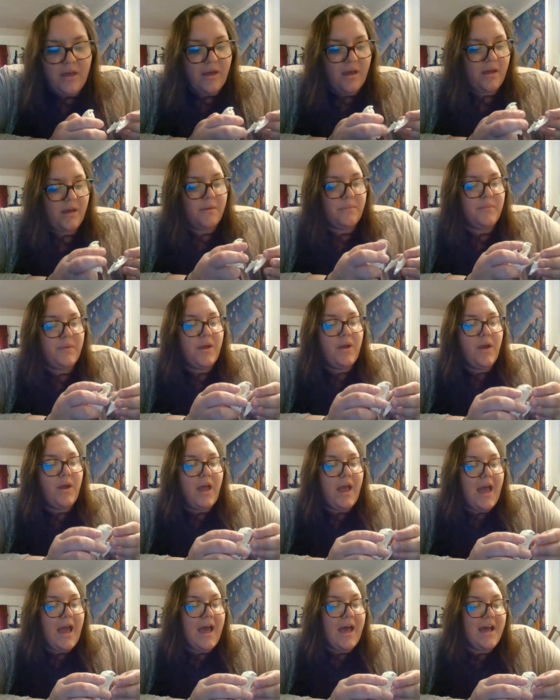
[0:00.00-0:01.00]
Um,
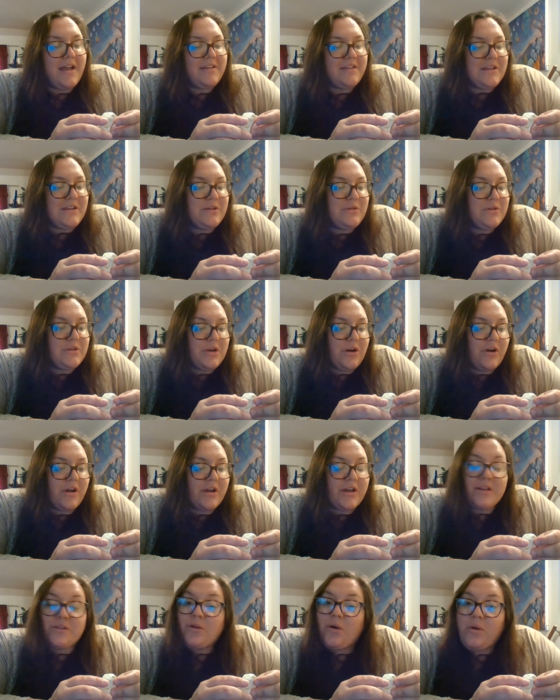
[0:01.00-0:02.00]
as the
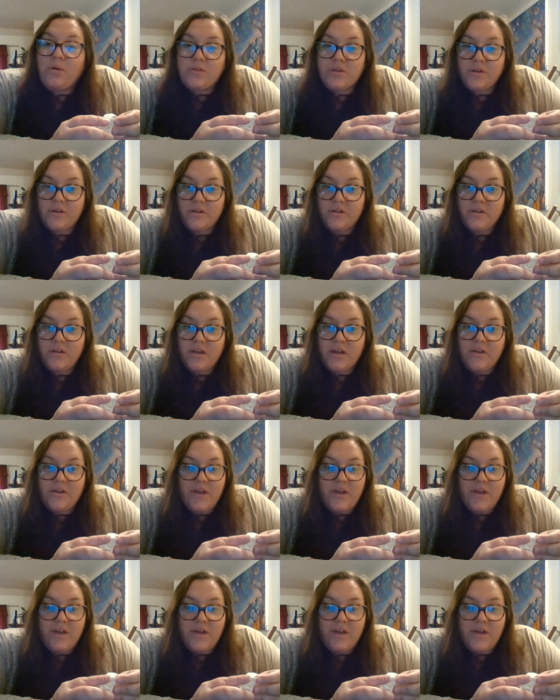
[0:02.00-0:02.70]
tuatara gets older